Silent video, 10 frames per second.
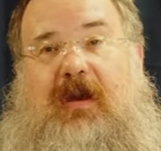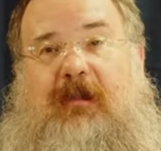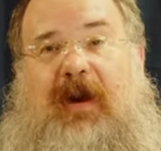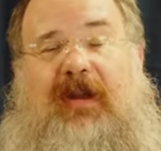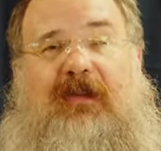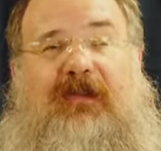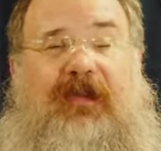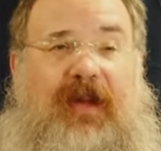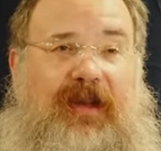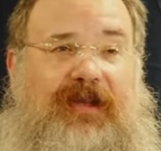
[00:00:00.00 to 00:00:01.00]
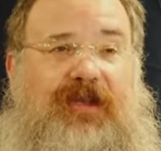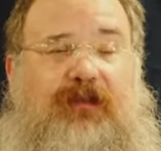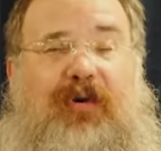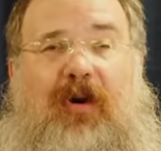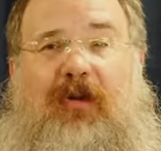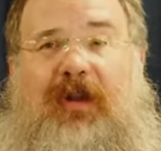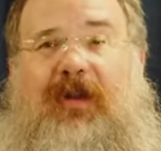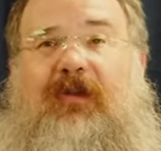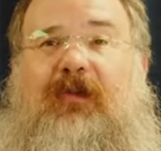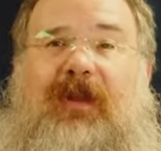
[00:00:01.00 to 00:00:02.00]
about his village in
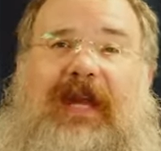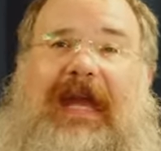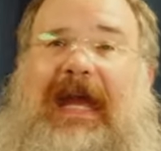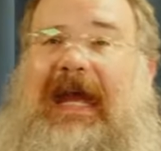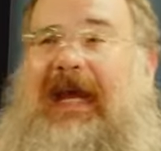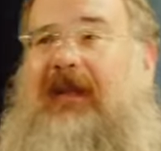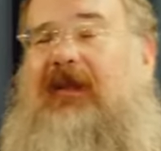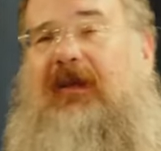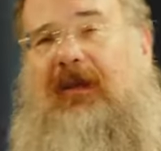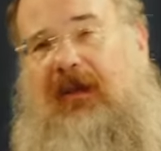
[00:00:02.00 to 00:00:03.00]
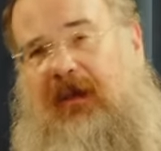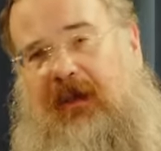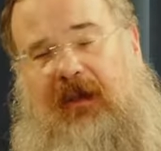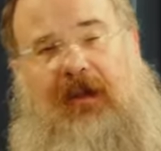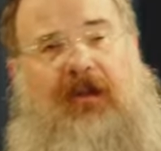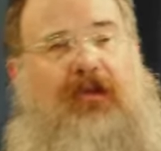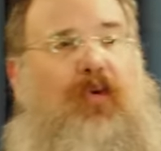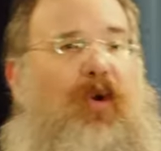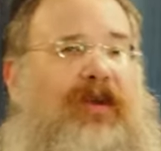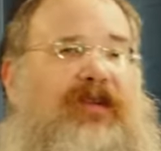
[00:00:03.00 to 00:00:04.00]
Poland where they had
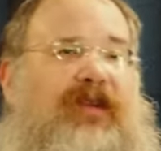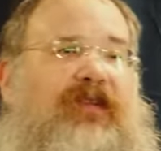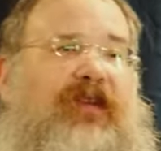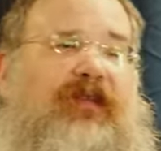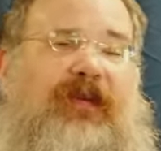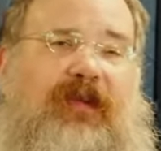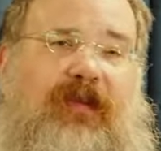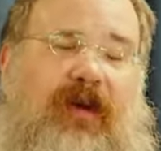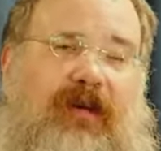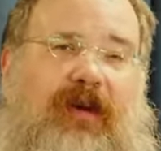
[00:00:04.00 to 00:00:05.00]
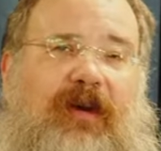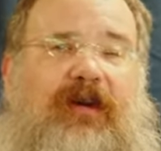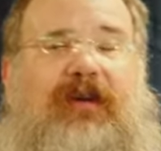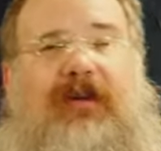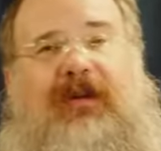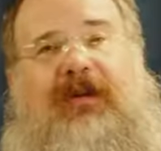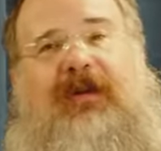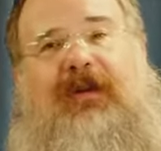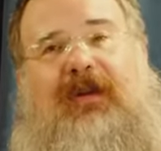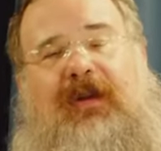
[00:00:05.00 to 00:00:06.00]
20 Sifrei Torah
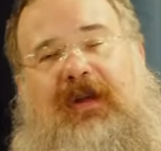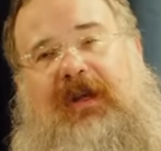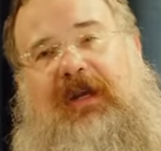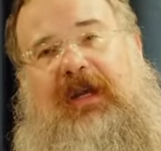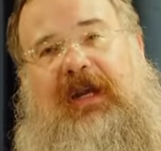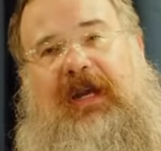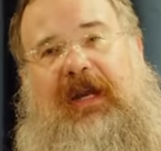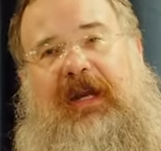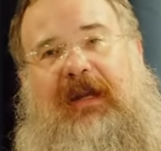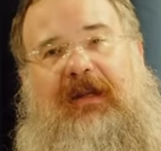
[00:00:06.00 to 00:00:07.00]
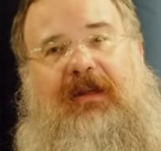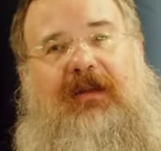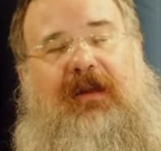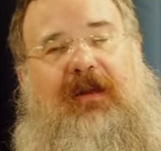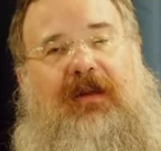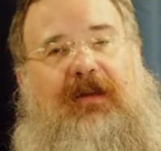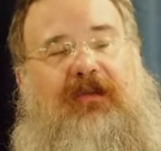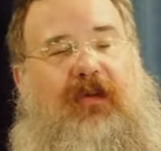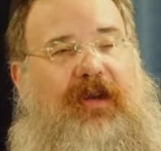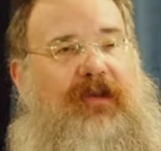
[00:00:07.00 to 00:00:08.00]
and uh,
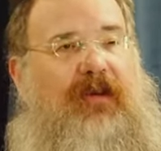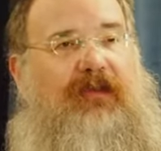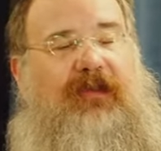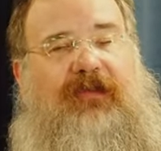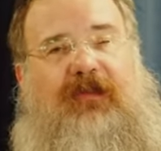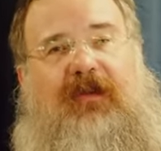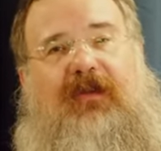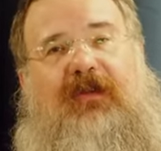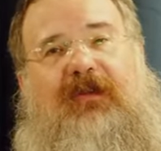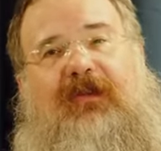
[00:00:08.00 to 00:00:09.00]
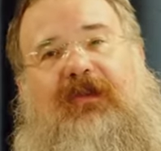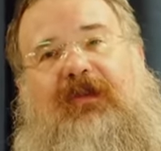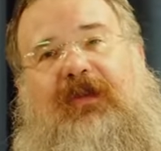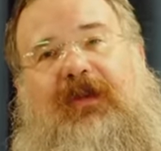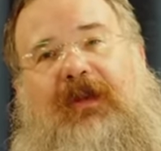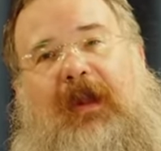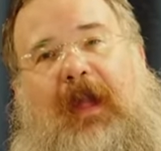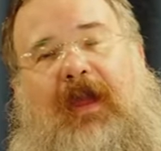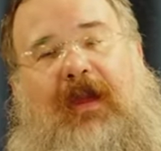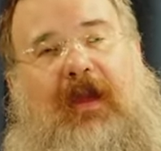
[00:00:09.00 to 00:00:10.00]
20 Torah scrolls.
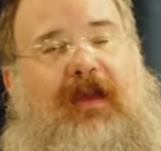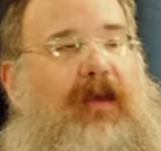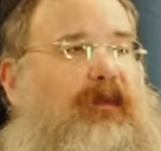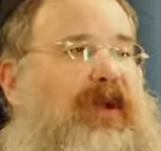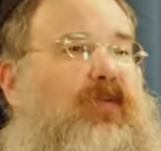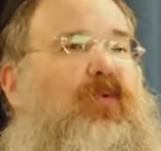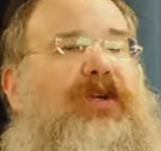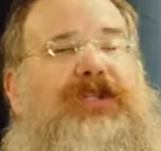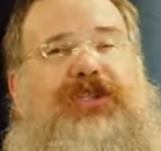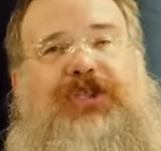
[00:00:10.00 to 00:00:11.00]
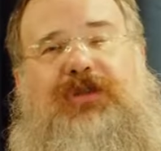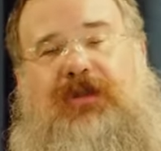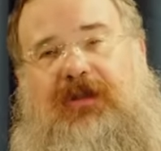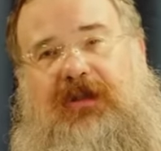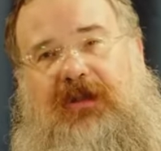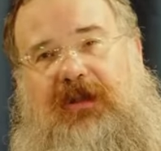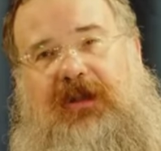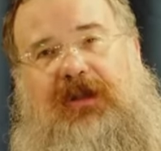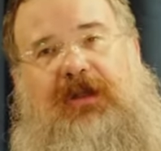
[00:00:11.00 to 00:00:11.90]
They had a big wooden shul.